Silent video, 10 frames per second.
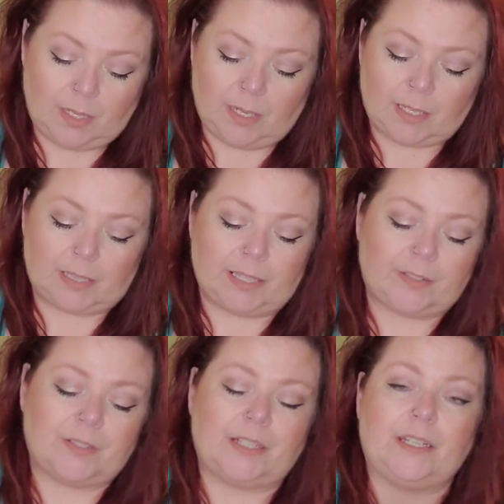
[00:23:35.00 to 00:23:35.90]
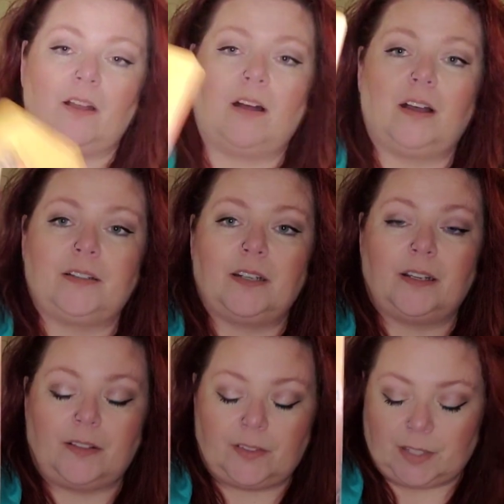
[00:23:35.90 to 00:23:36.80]
Clarity on
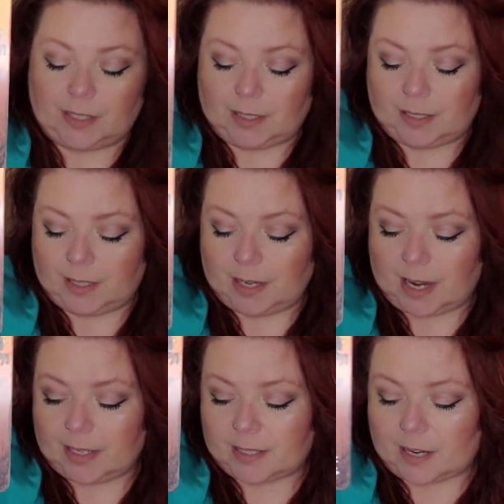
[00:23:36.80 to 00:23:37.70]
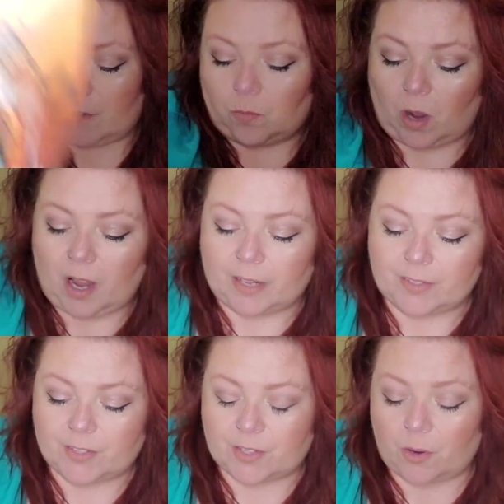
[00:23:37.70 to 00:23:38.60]
the Knight of
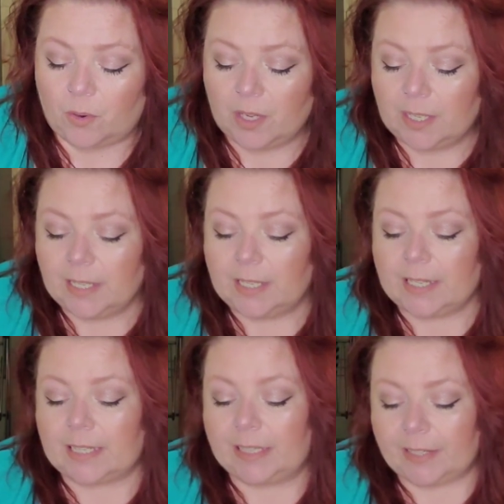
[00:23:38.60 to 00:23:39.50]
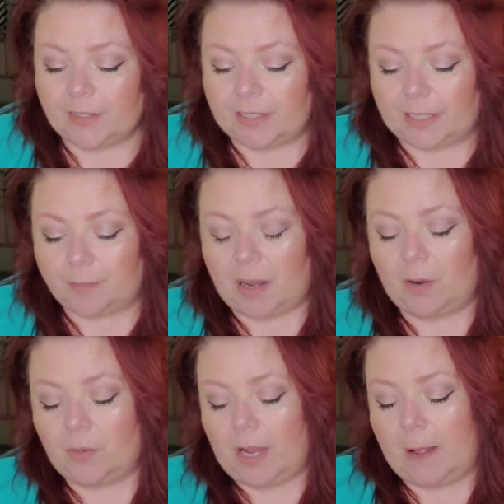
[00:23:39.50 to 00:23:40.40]
Wands. So clarity
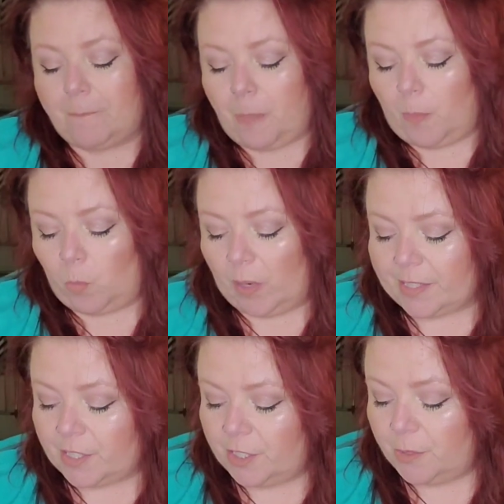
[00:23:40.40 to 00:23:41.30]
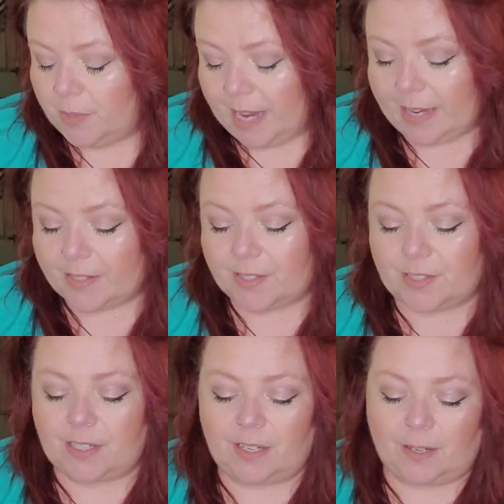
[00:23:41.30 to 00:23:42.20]
about what to do
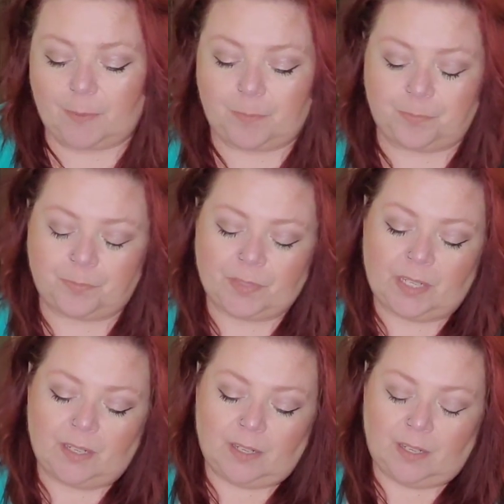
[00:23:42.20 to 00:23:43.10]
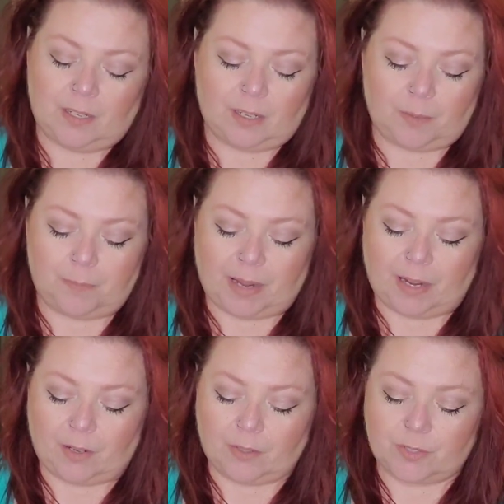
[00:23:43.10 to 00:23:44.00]
next,
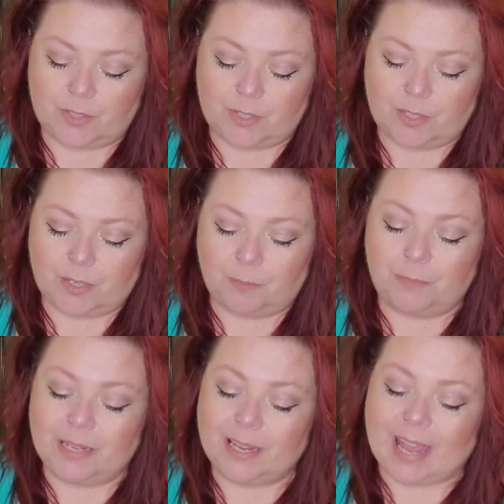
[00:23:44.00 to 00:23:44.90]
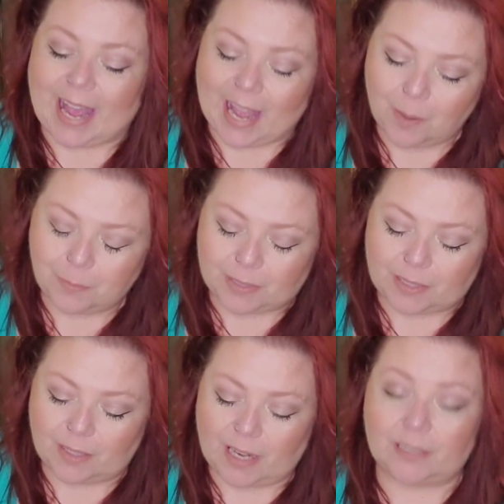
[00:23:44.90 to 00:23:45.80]
about being
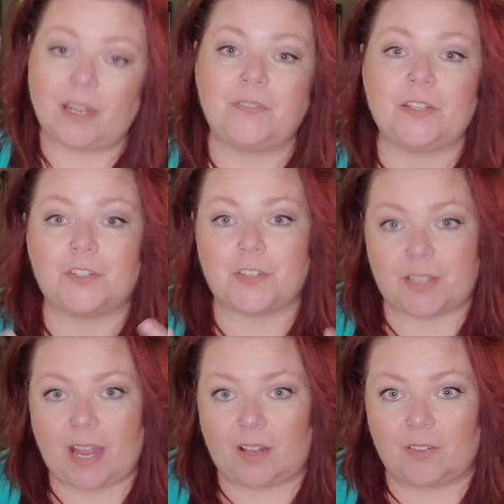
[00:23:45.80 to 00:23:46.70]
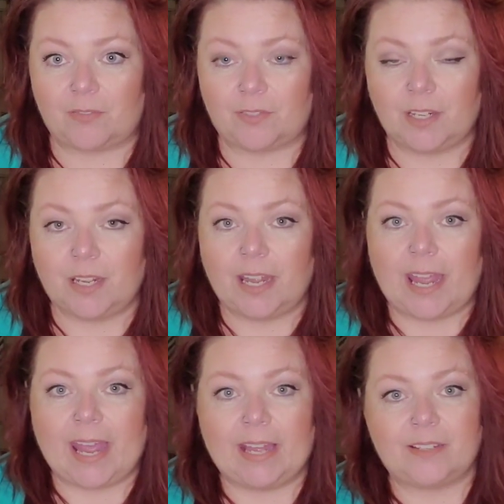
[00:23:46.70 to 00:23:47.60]
happy and loving yourself
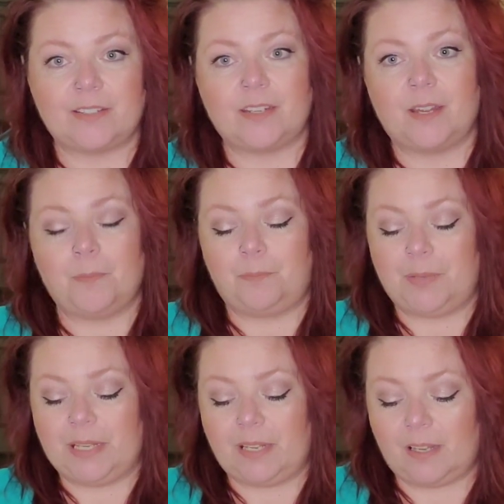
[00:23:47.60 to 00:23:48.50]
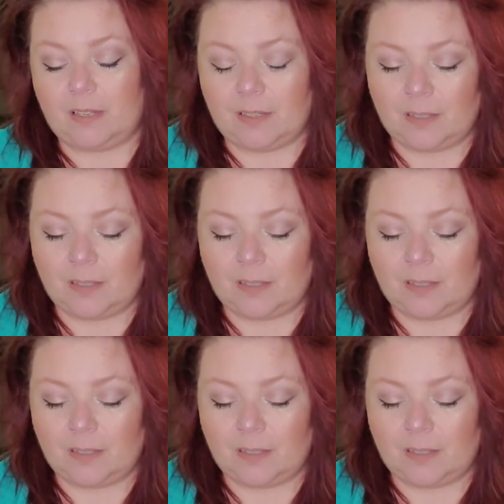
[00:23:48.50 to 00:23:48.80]
and being